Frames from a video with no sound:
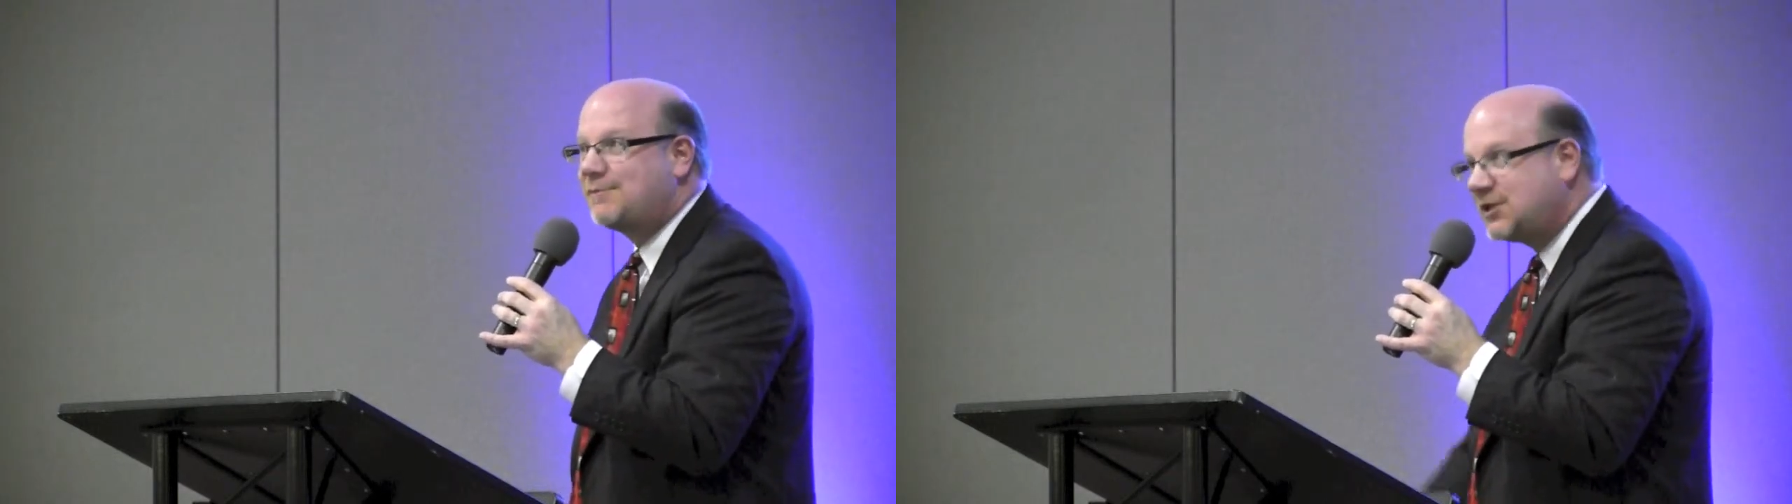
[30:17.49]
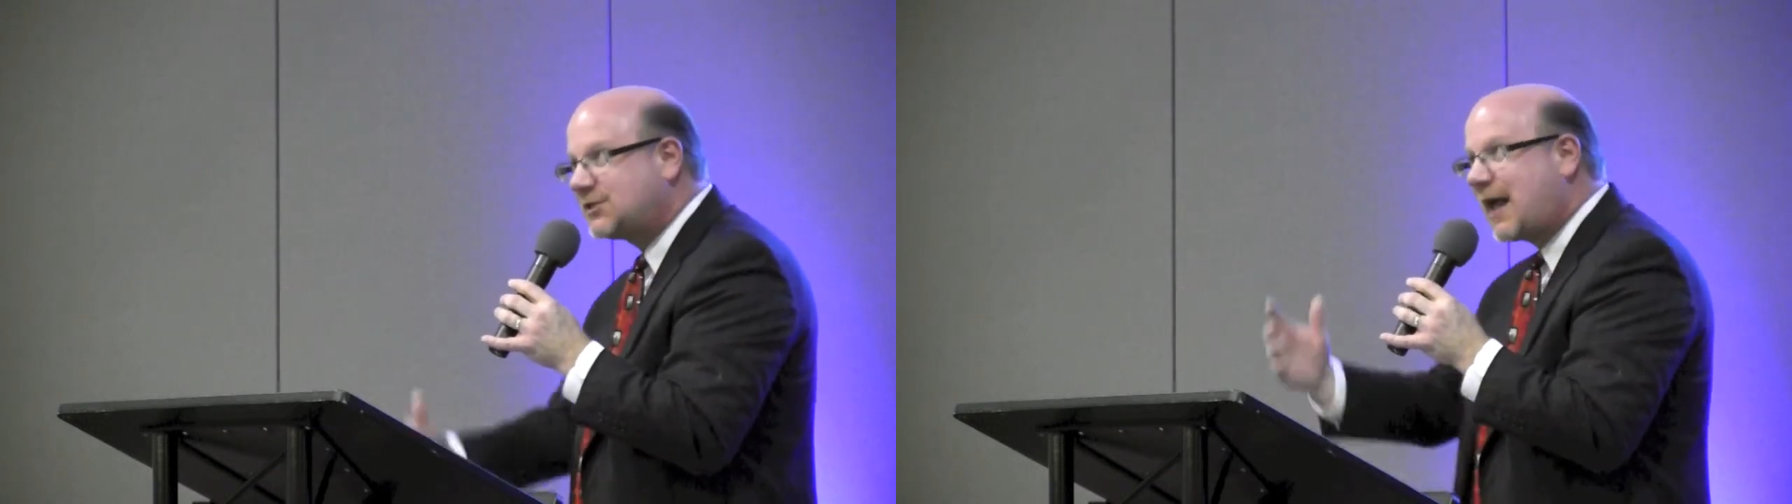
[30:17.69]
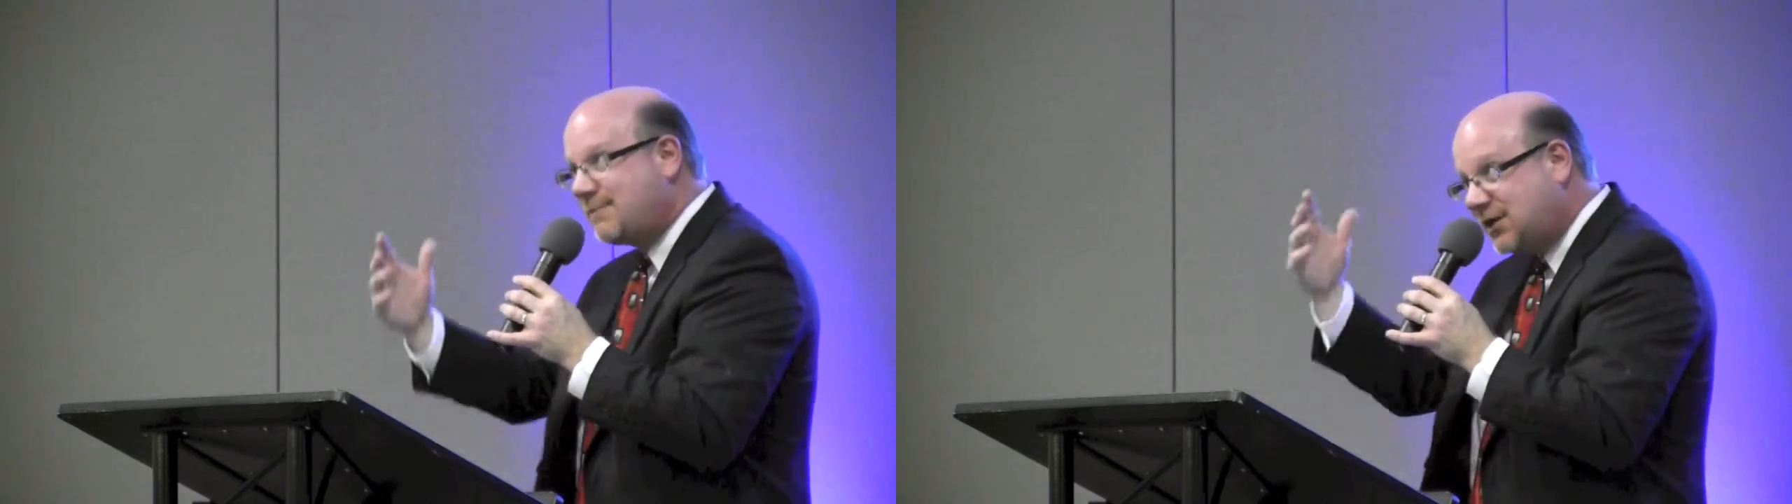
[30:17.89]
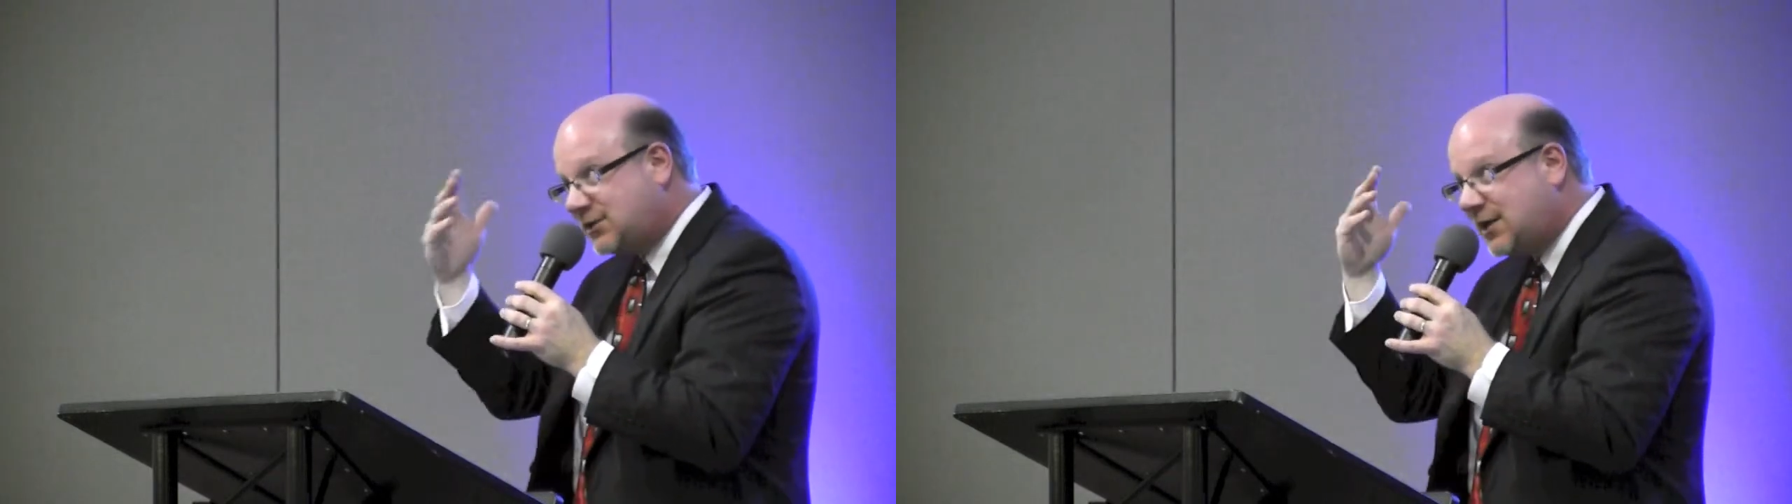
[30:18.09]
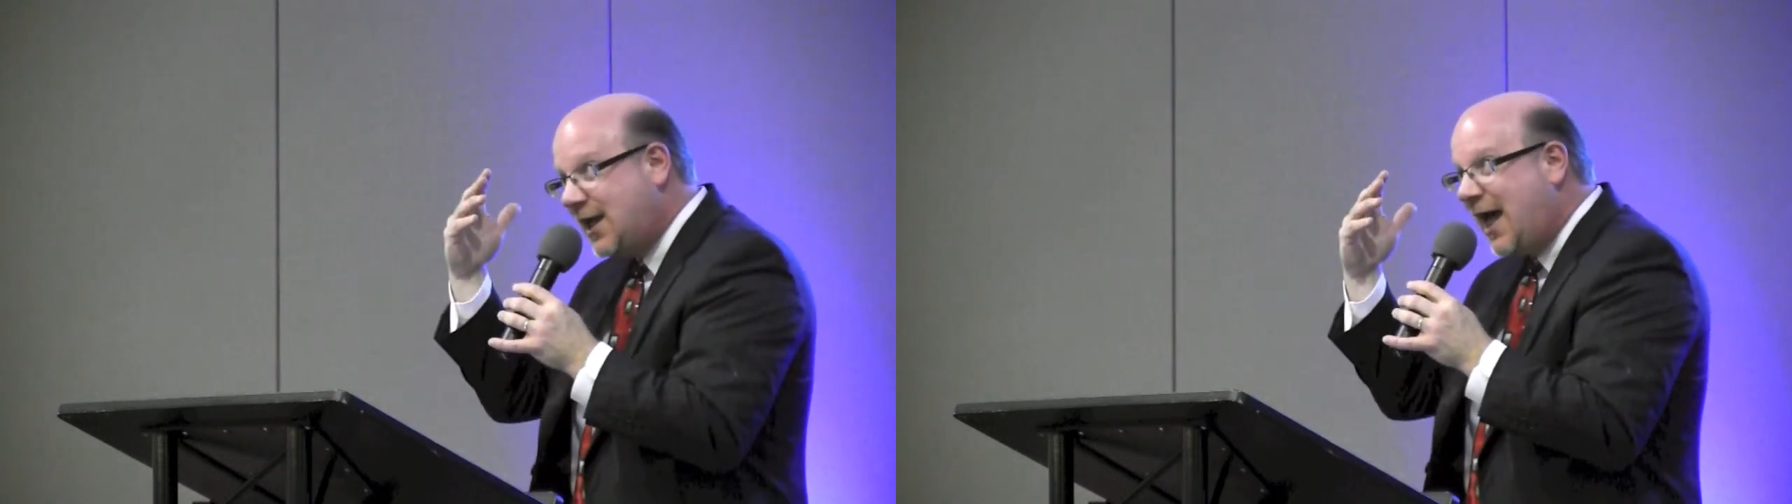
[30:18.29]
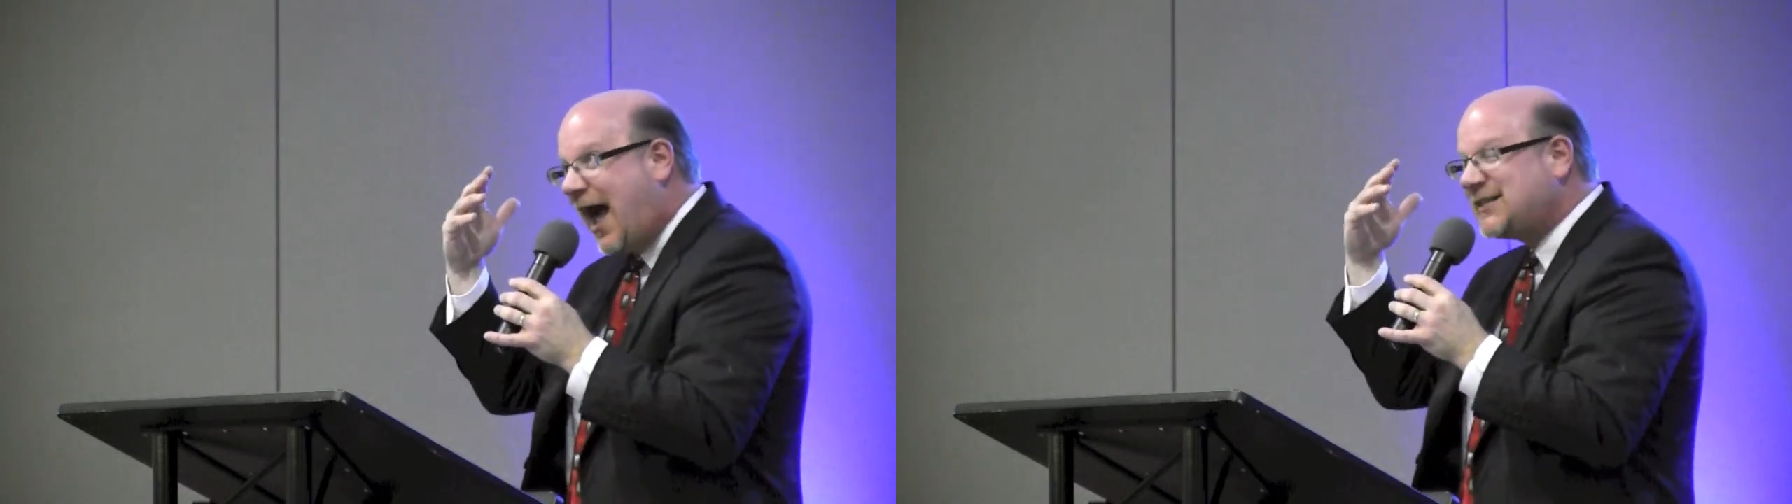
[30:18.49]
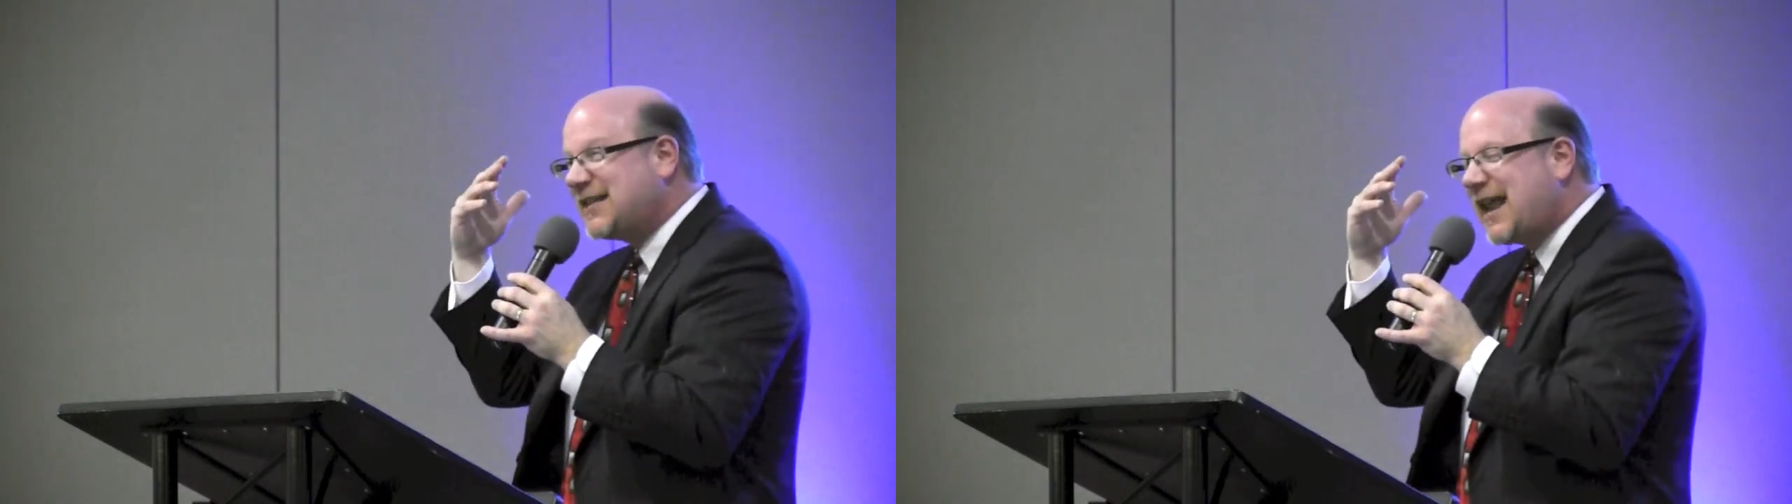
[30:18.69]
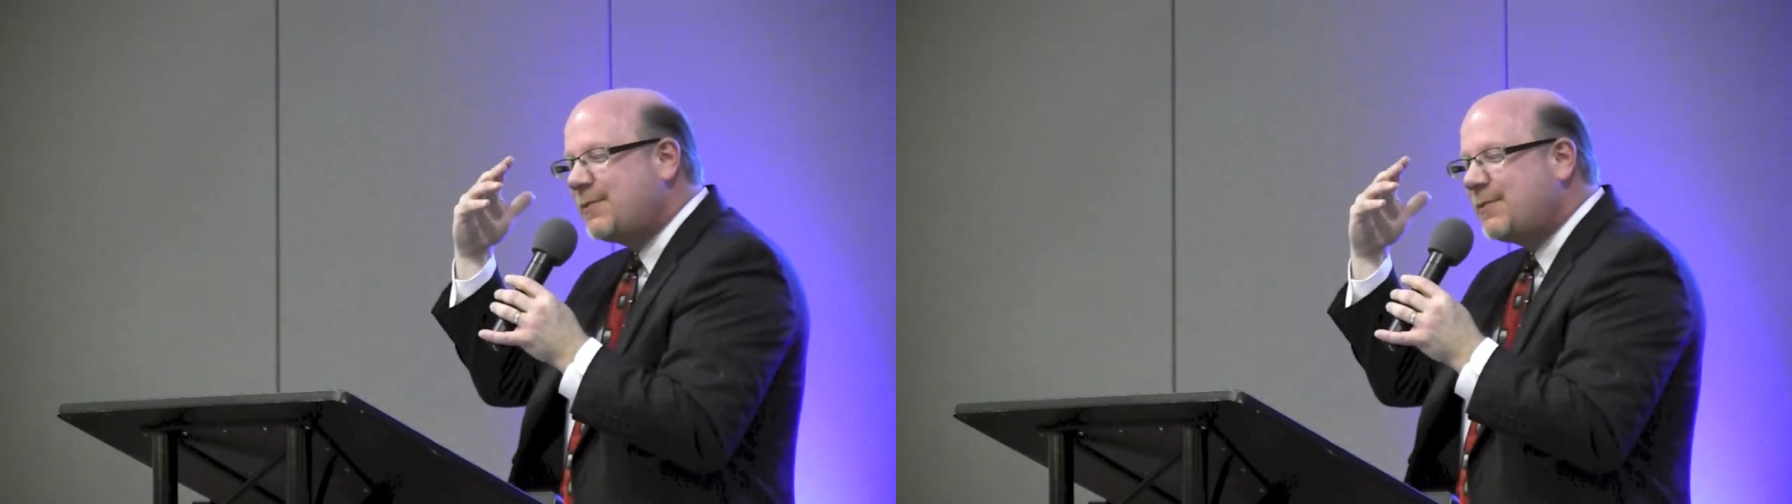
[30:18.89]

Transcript: I'm just, I'm just I said